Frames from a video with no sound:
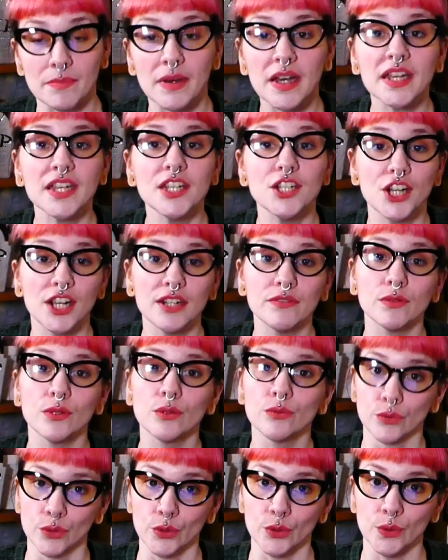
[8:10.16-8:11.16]
My
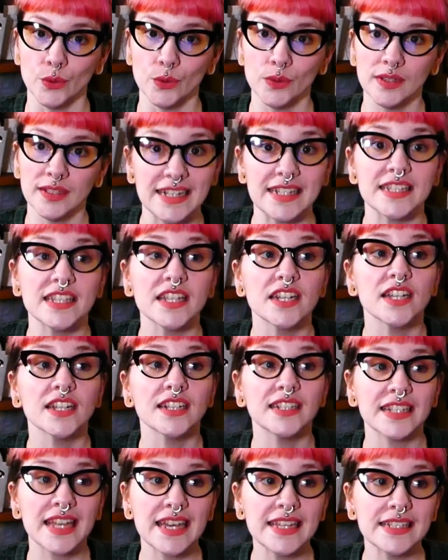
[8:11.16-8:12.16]
general rule is that
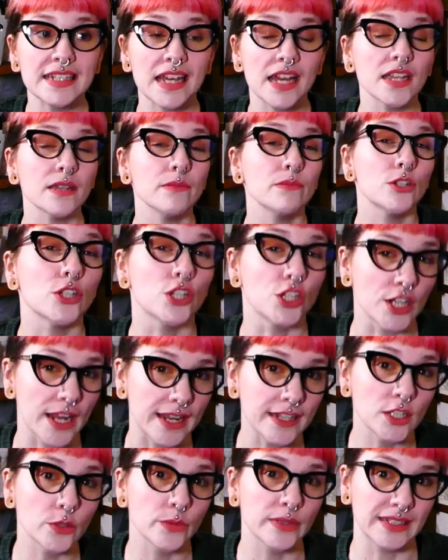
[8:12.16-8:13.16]
unless I am
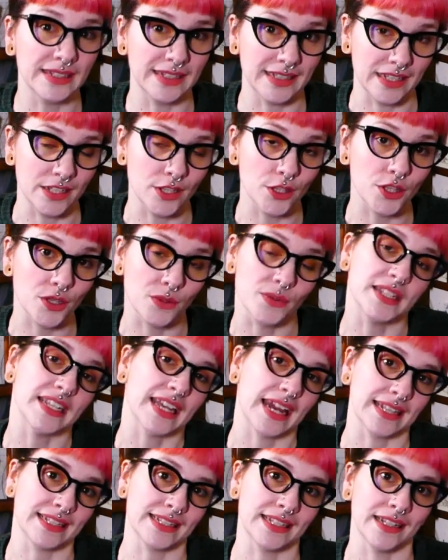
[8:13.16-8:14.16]
genuinely
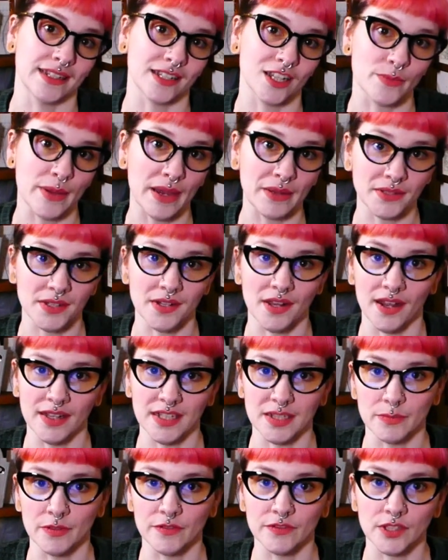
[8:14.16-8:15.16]
enthusiastic about an
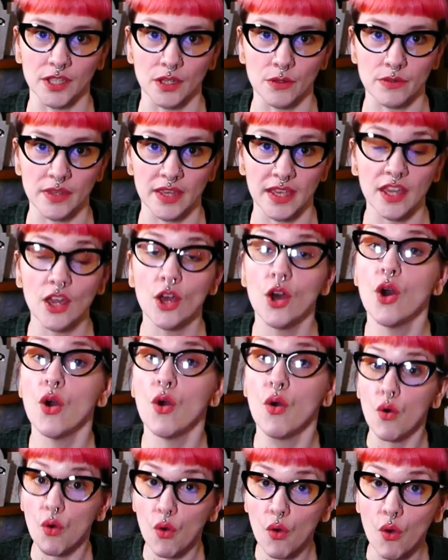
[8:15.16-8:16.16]
item of clothing,
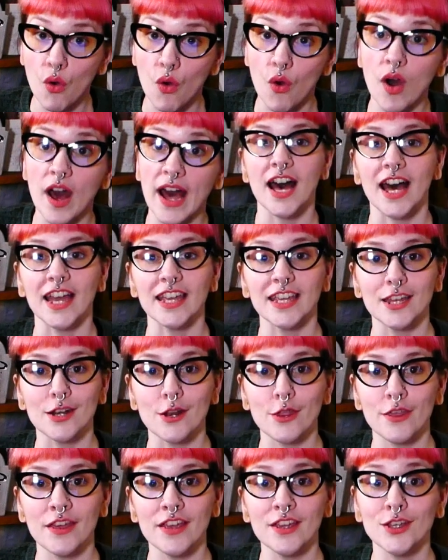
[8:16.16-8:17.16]
or I can
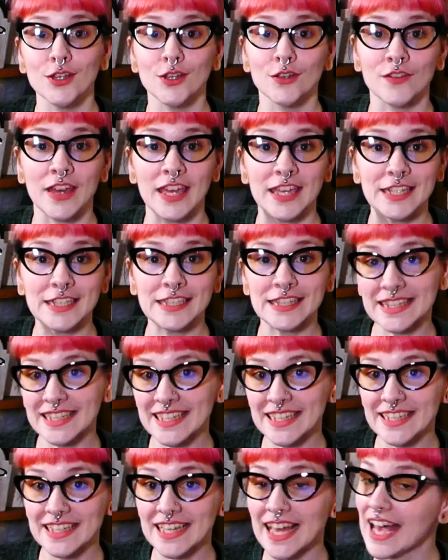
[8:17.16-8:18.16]
think of a
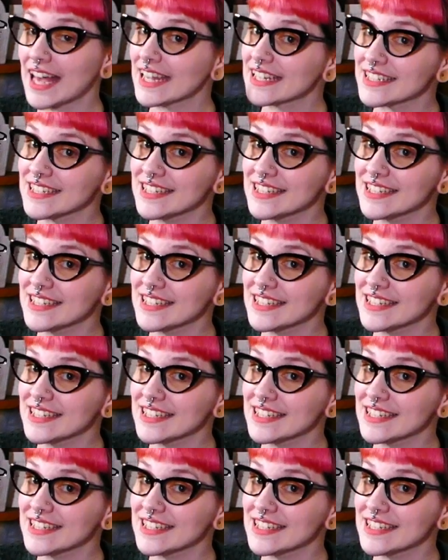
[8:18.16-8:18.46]
clear and